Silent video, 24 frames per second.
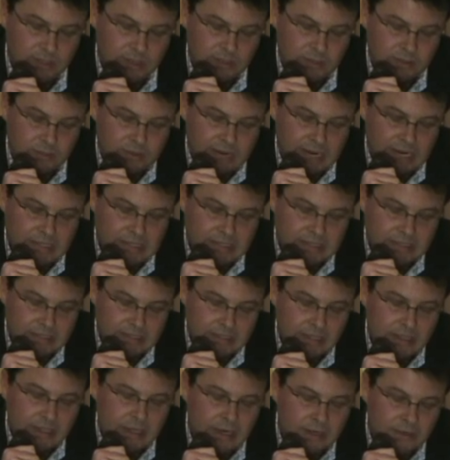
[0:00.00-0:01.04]
Direct,
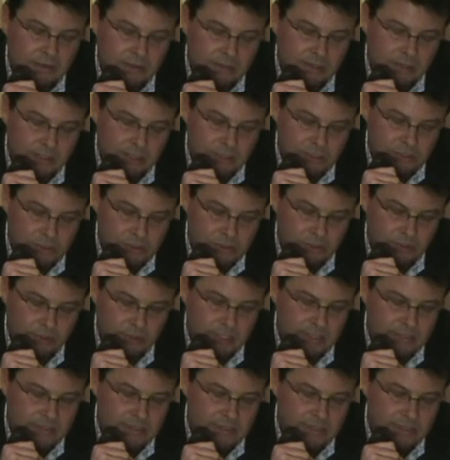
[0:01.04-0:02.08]
unconditional,
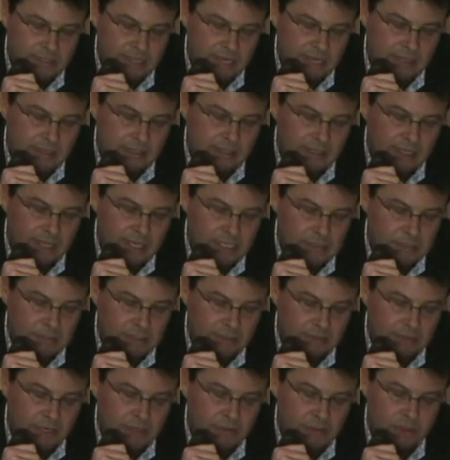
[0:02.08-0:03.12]
and sustained engagement
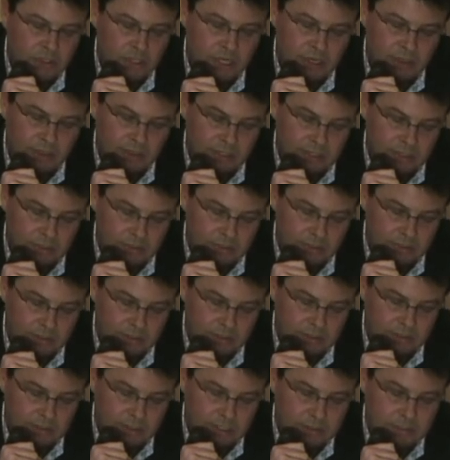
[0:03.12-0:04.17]
around shared
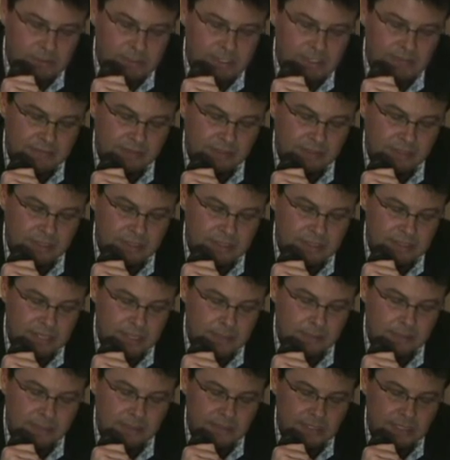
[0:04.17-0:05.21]
interests, specifically the
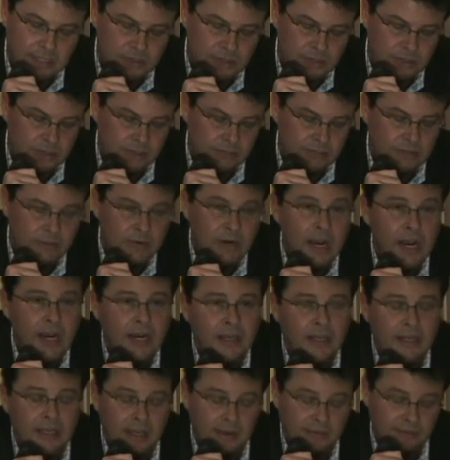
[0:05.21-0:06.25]
stabilization of Iraq
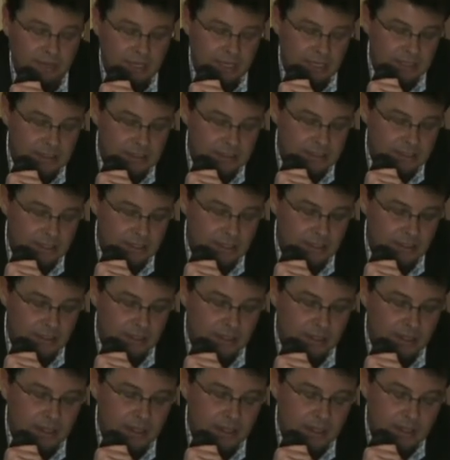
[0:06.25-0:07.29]
and Afghanistan,
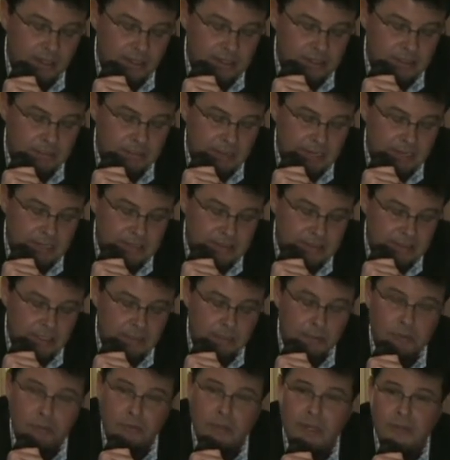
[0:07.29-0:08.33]
is the best and
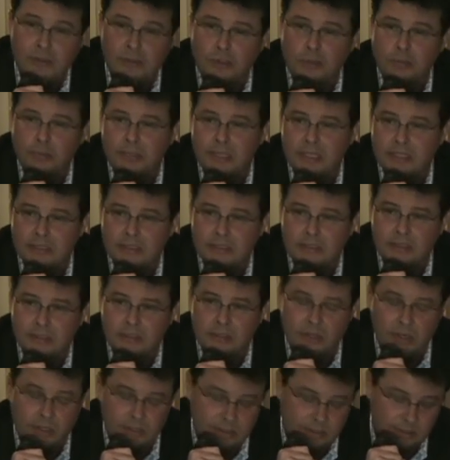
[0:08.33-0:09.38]
most logical place to
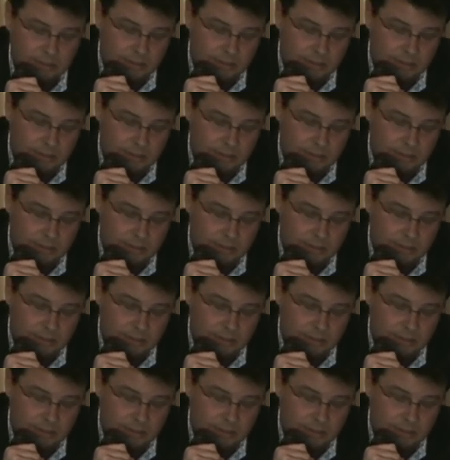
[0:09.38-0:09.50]
start,